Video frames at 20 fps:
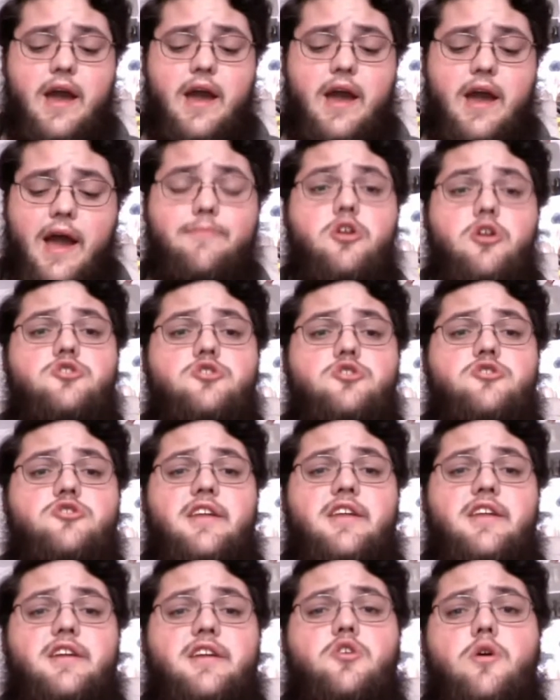I'm going to
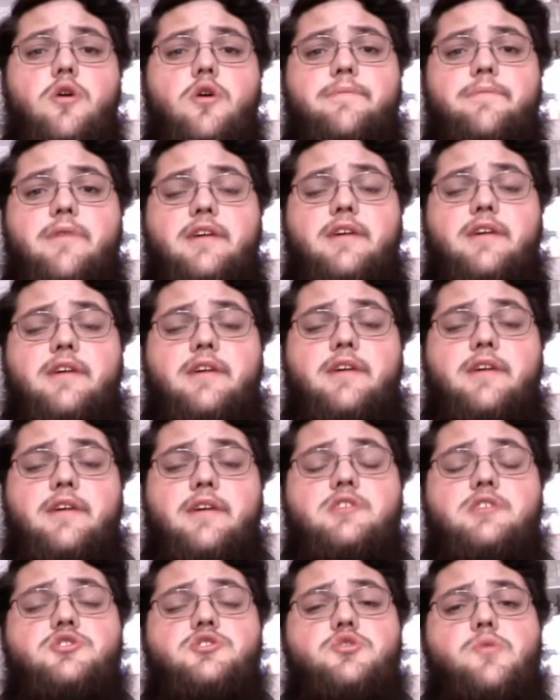try and incorporate them
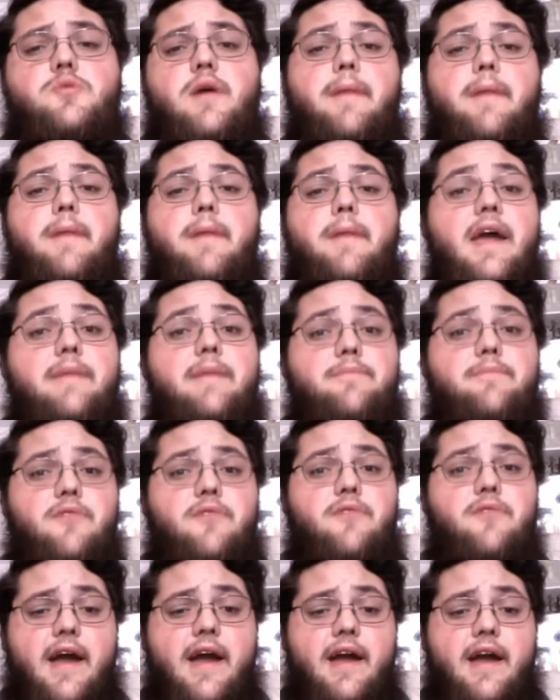into a pipe
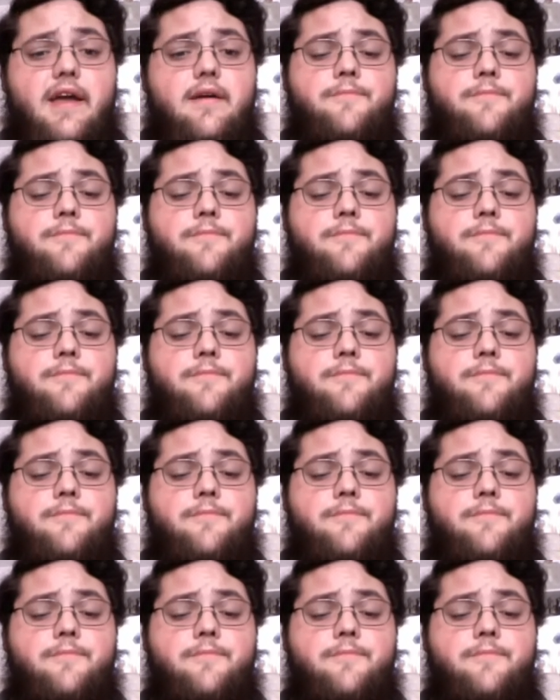rack,